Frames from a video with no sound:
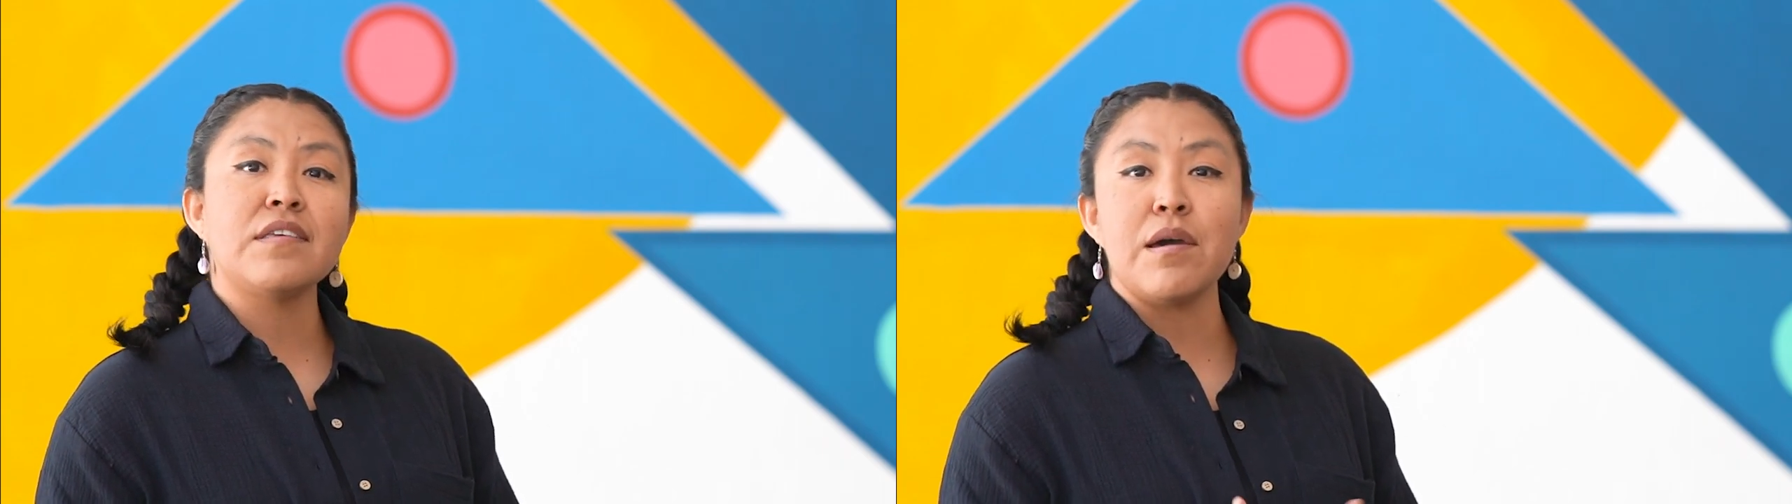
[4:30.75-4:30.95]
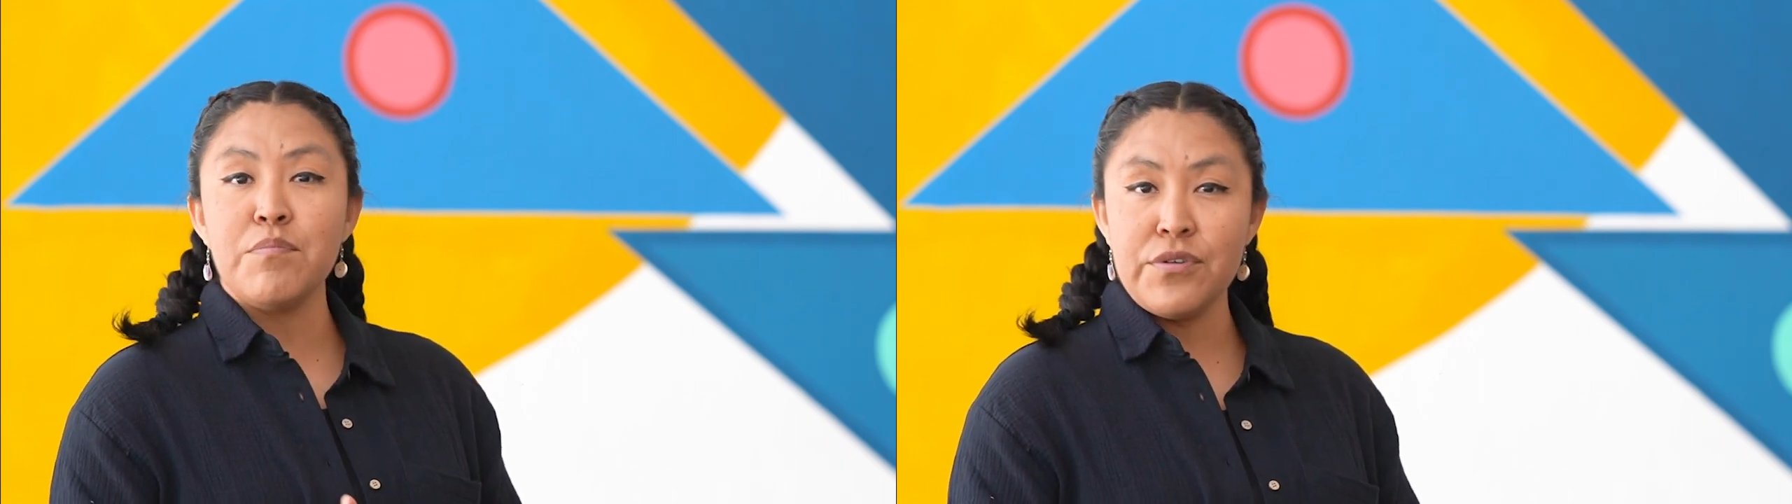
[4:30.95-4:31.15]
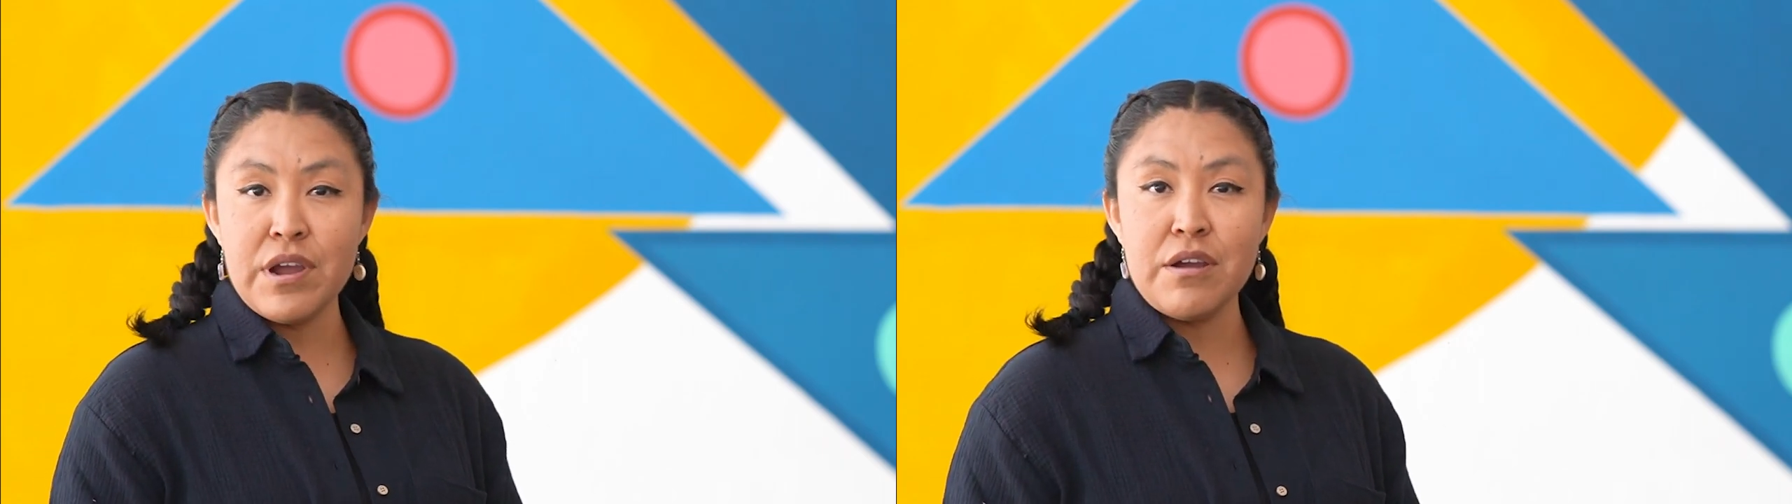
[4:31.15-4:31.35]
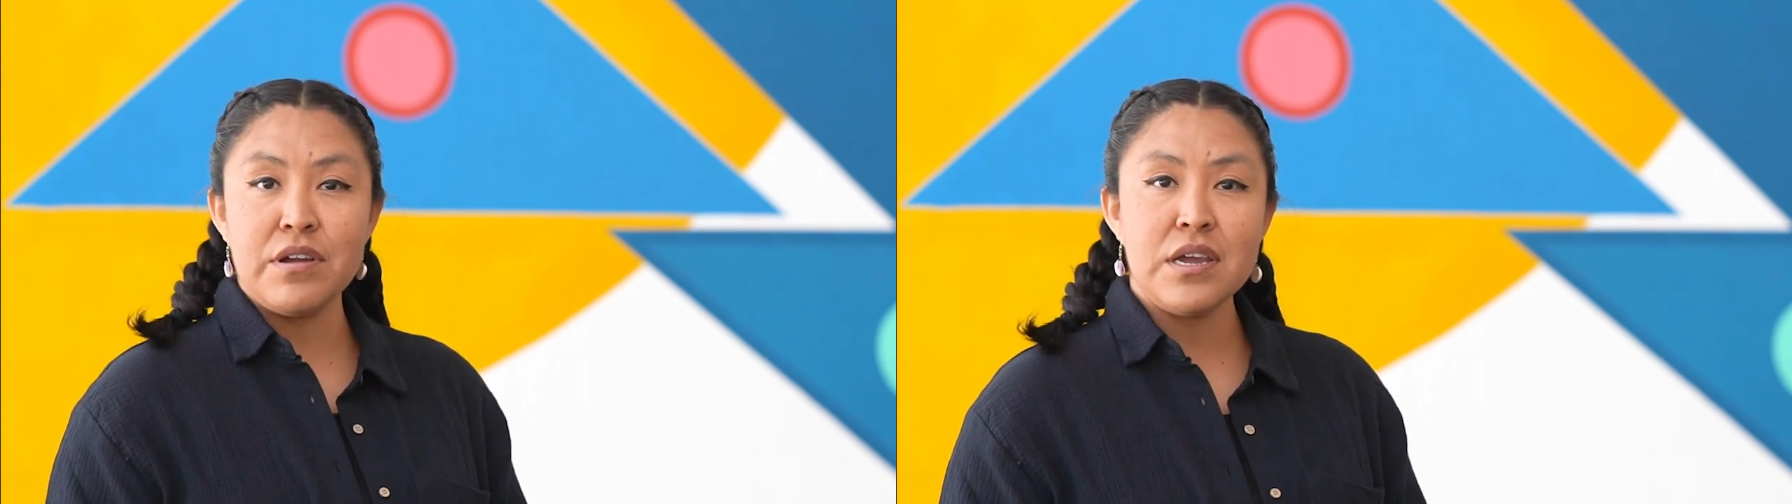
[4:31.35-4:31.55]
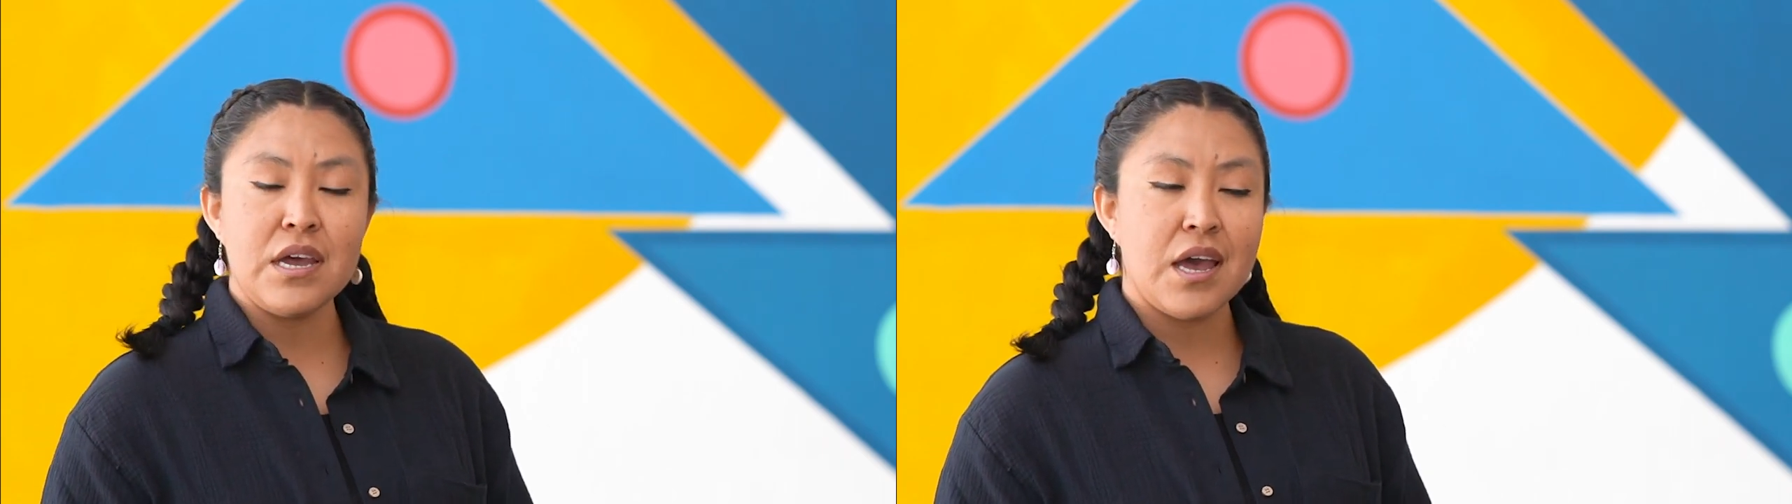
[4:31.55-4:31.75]

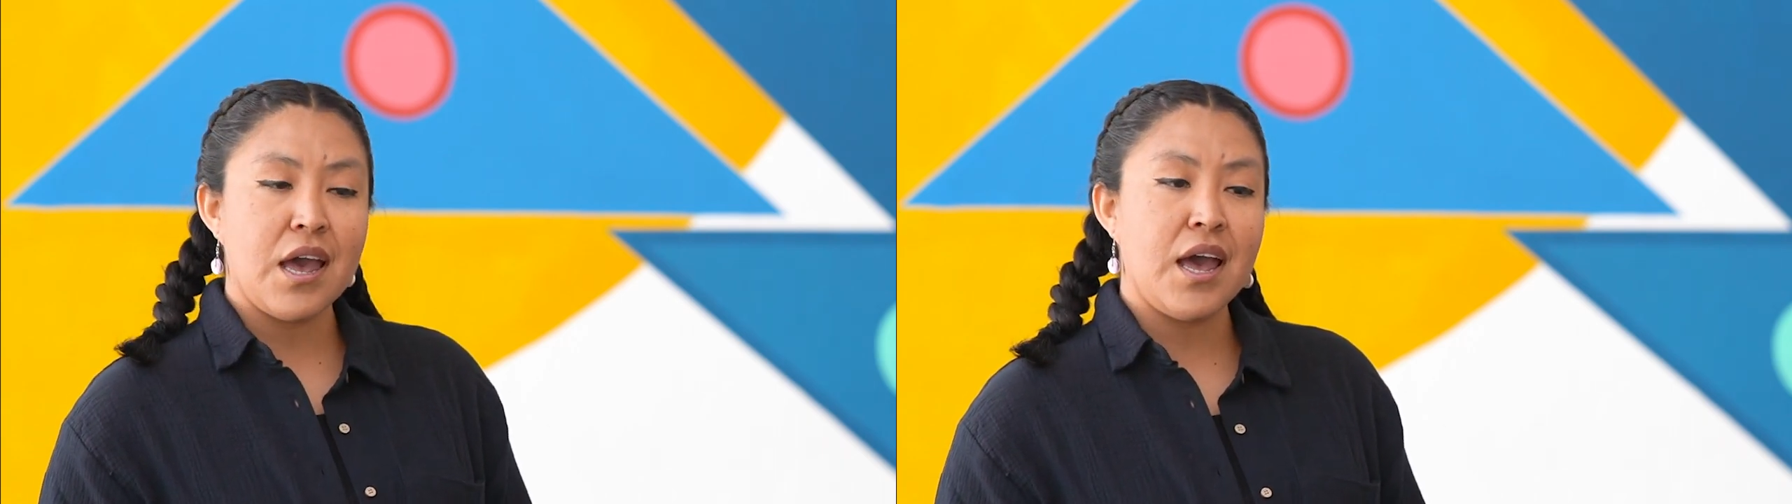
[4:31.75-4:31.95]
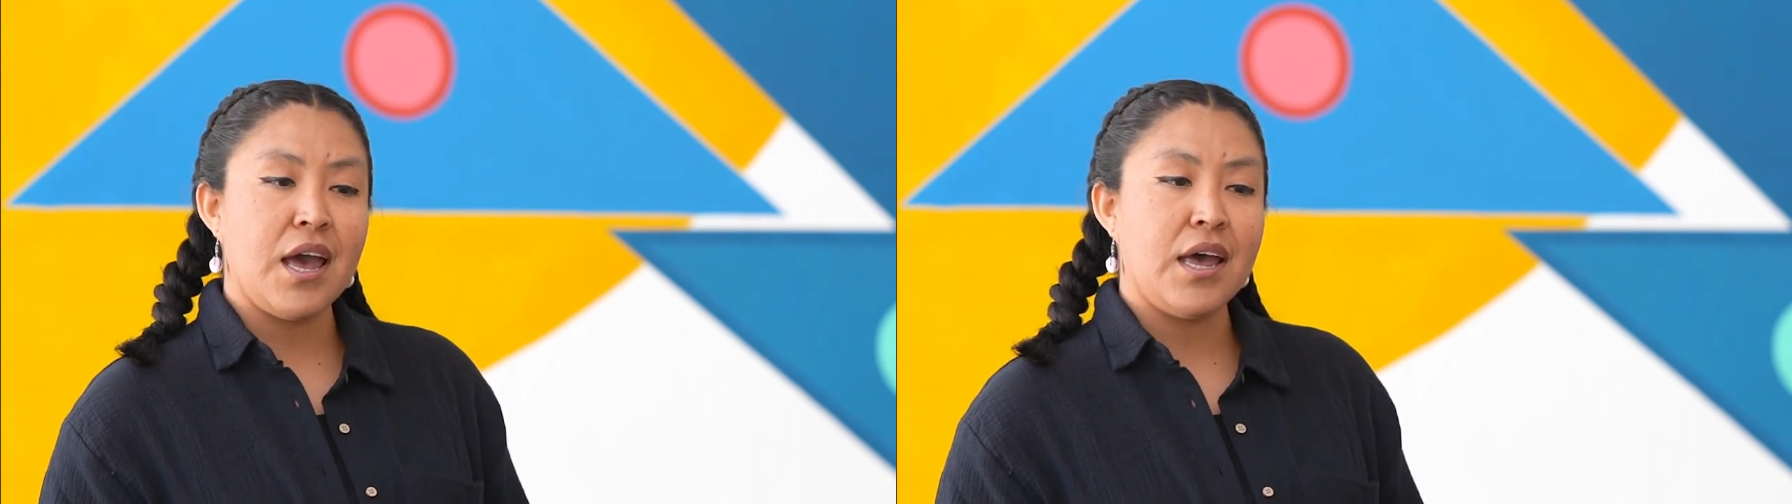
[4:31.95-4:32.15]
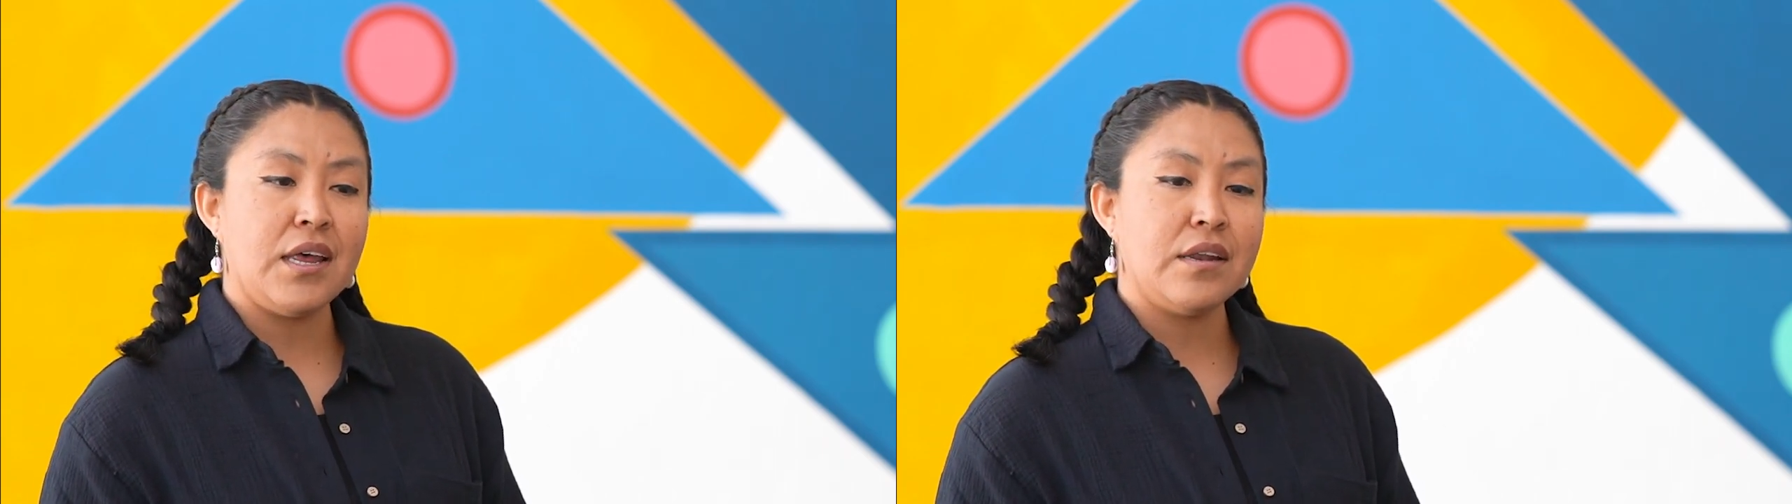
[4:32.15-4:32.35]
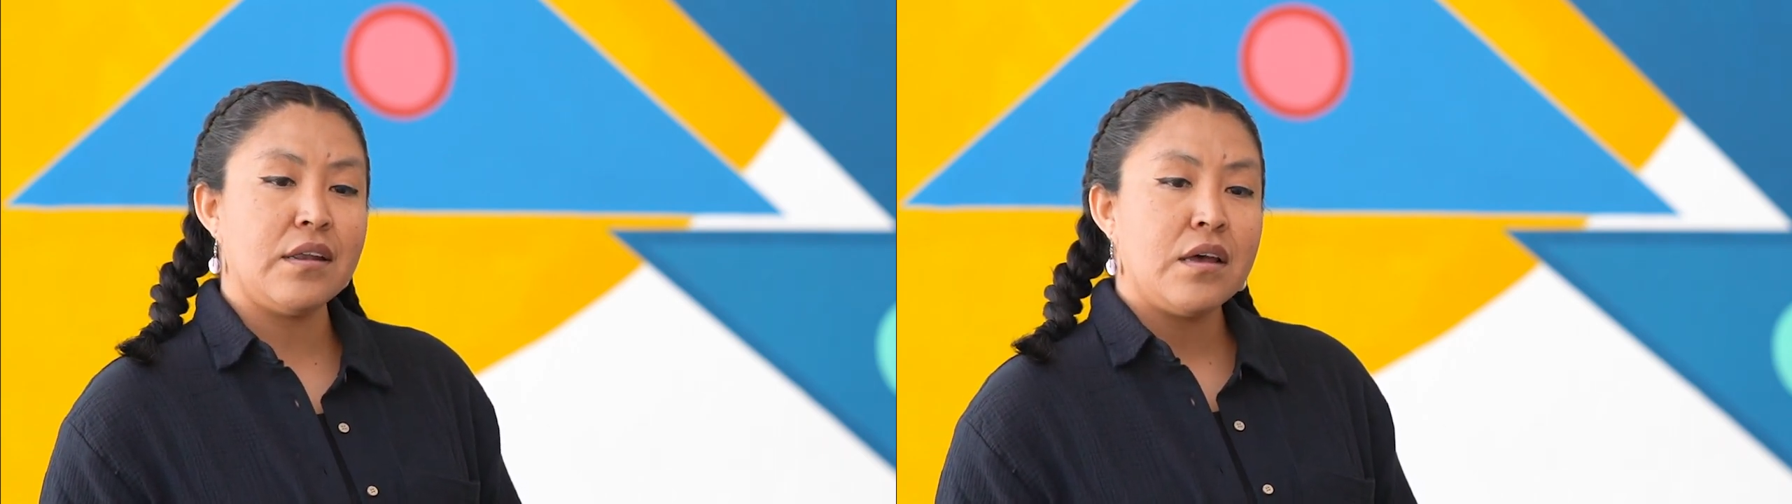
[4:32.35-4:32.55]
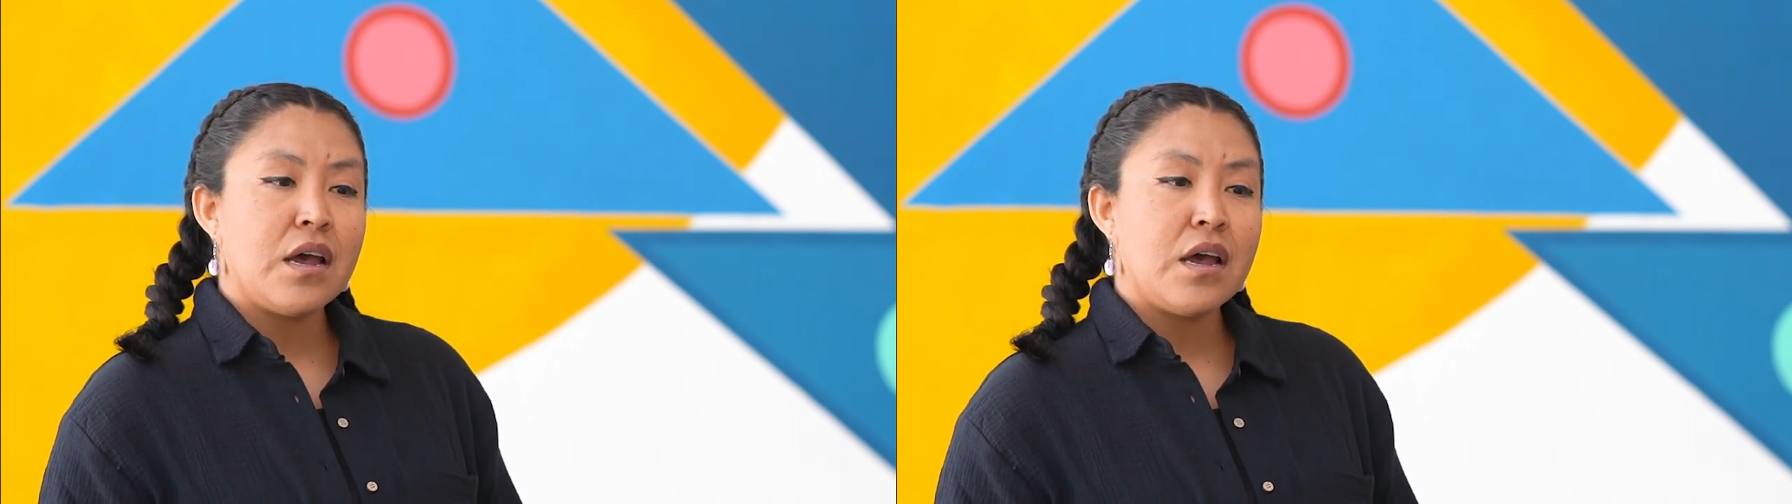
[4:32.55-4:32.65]
temporary and